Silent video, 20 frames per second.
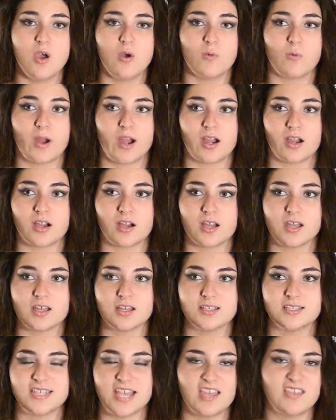where
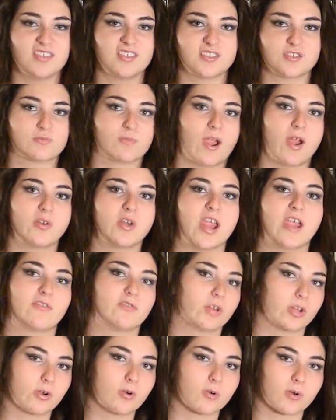death is around
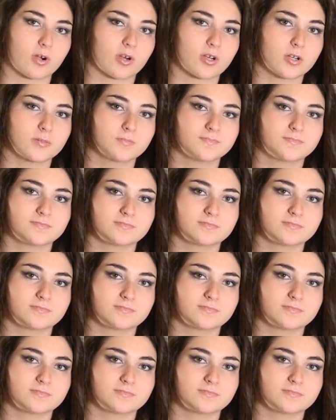every corner.